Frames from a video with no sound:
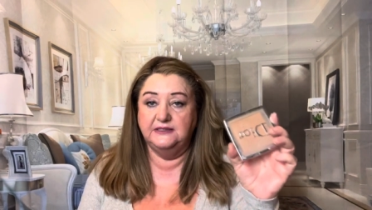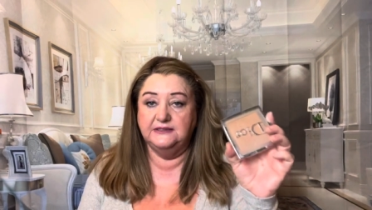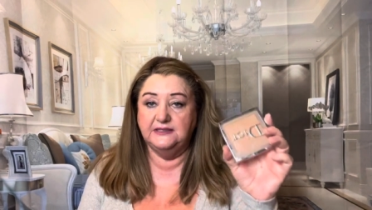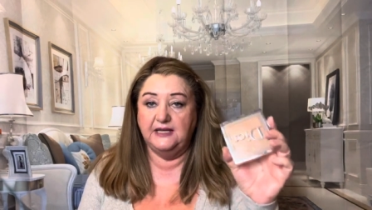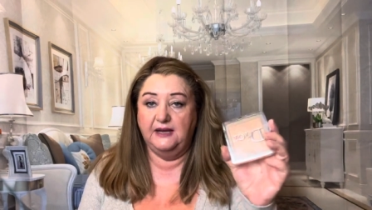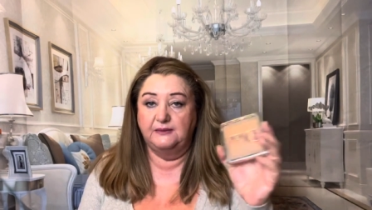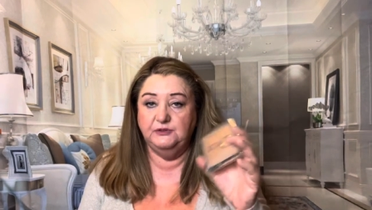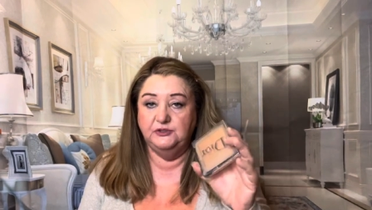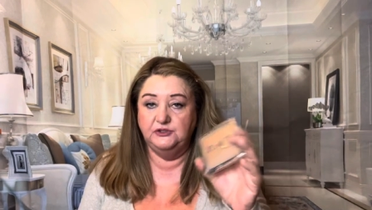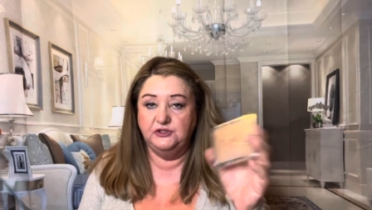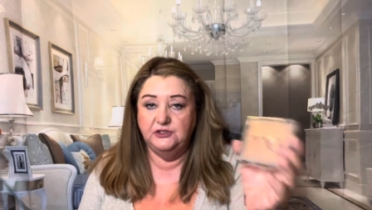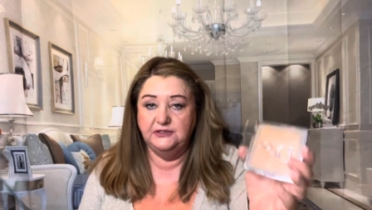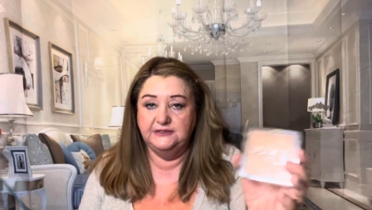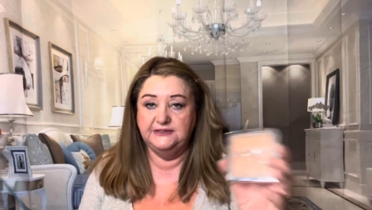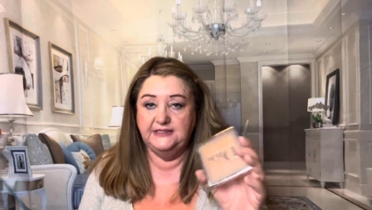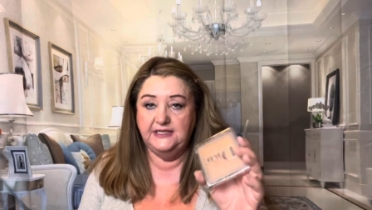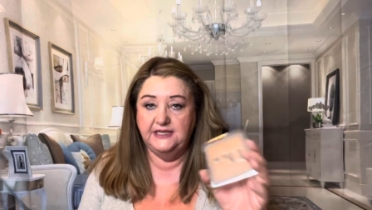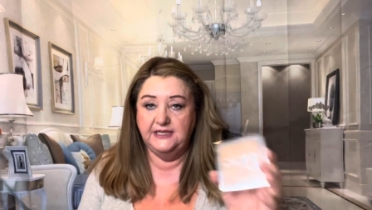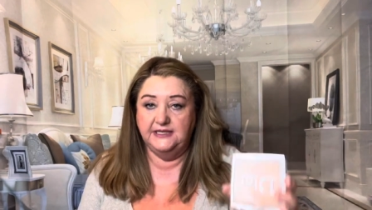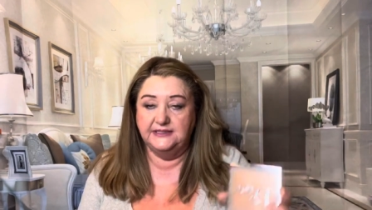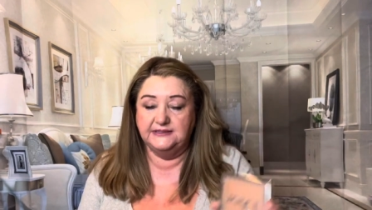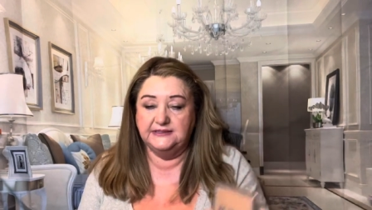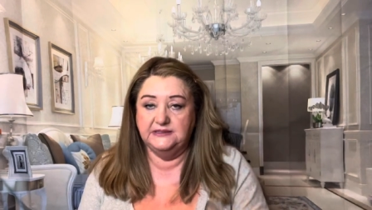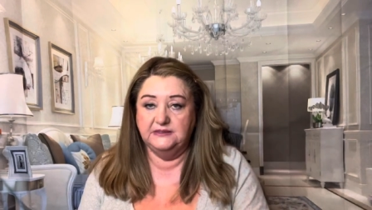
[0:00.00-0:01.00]
I'm gonna use
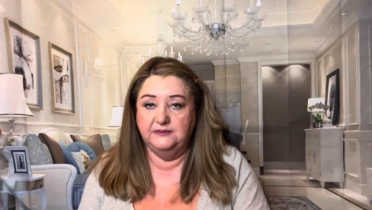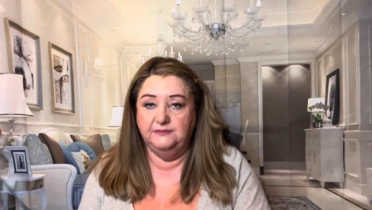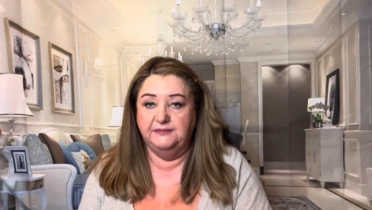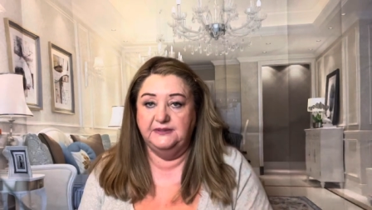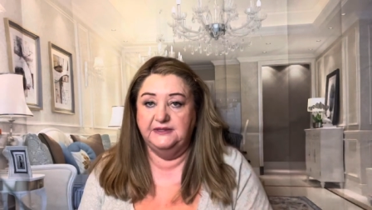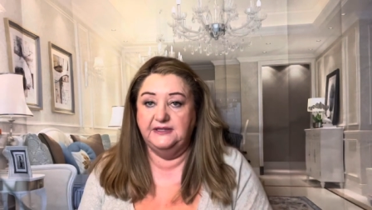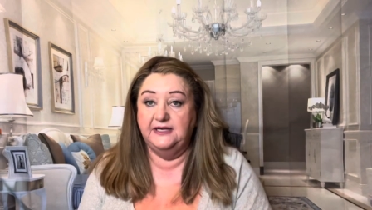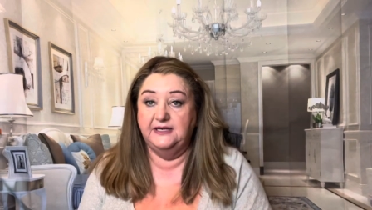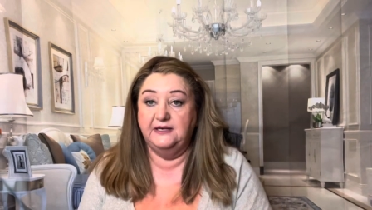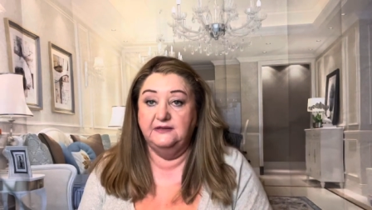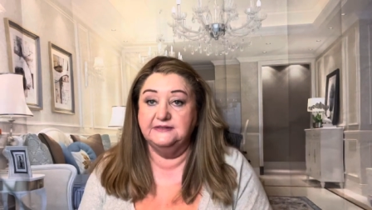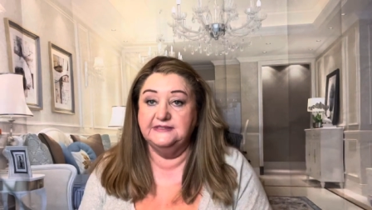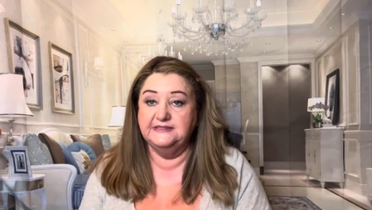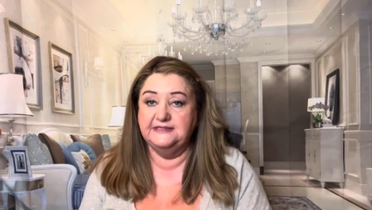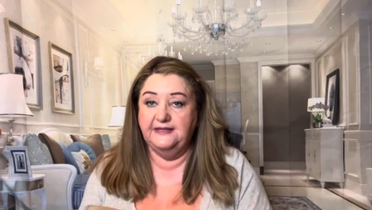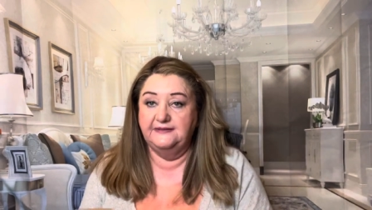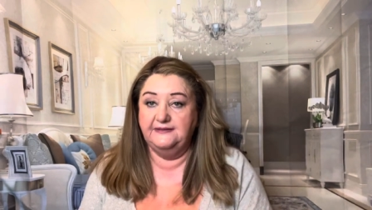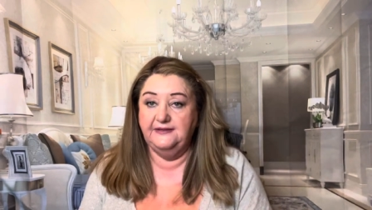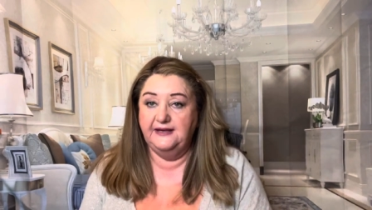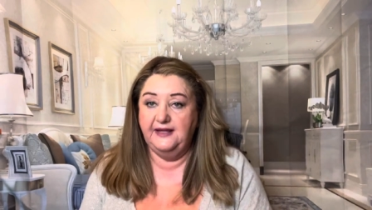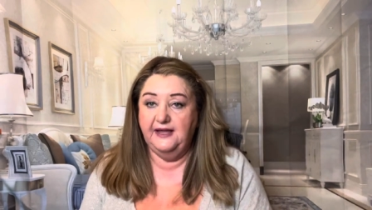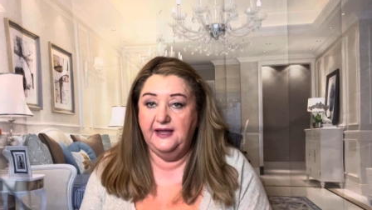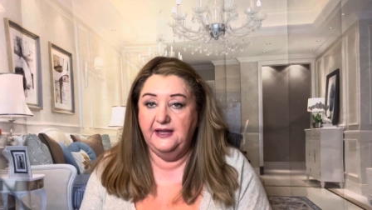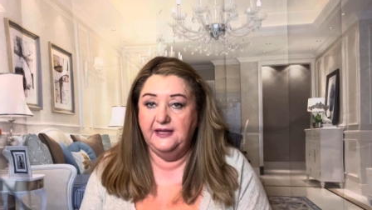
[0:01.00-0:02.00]
this, but they don't say
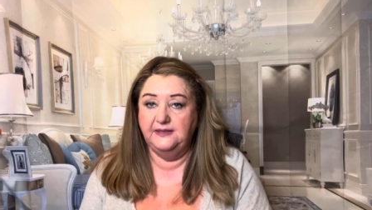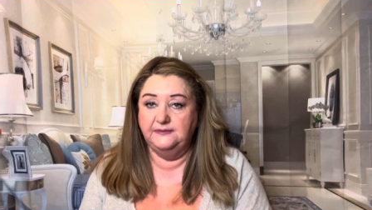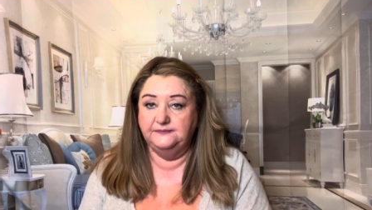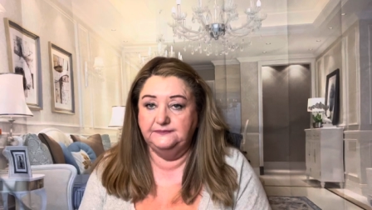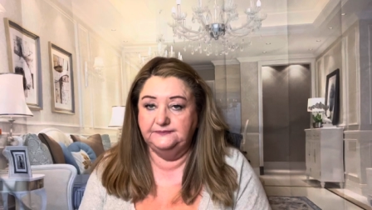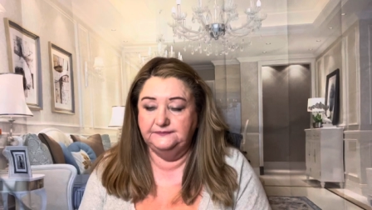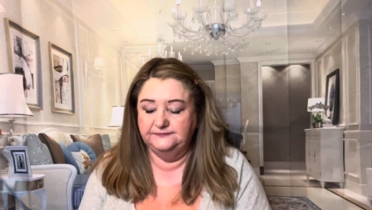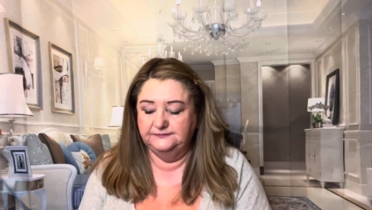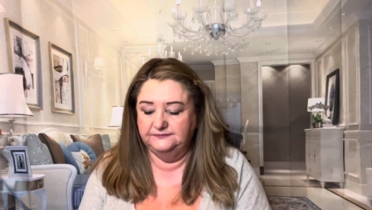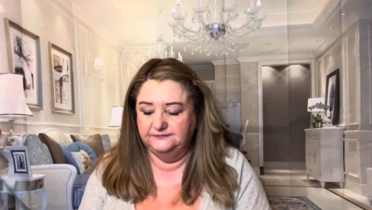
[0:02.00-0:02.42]
the name.